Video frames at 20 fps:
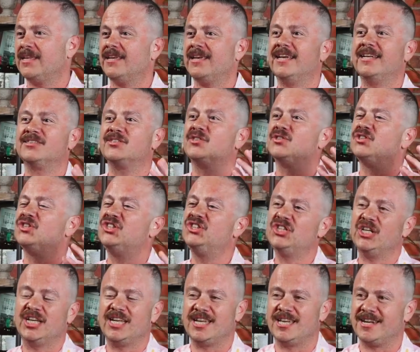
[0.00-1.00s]
It's
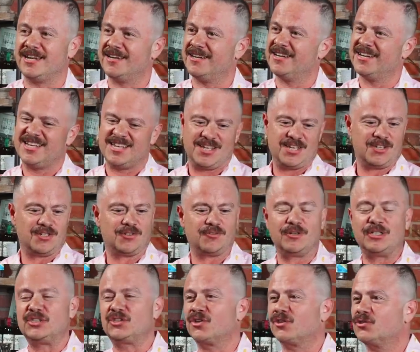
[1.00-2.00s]
gin,
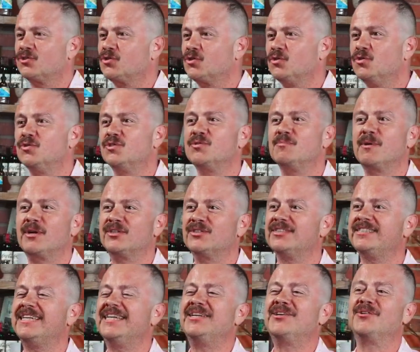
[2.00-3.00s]
green chartreuse,
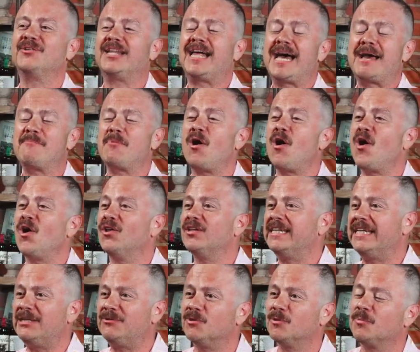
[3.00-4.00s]
maraschino, lime, all in
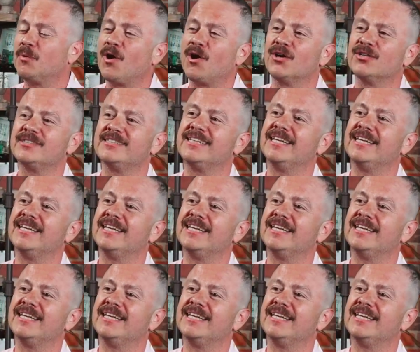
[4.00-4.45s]
equal parts,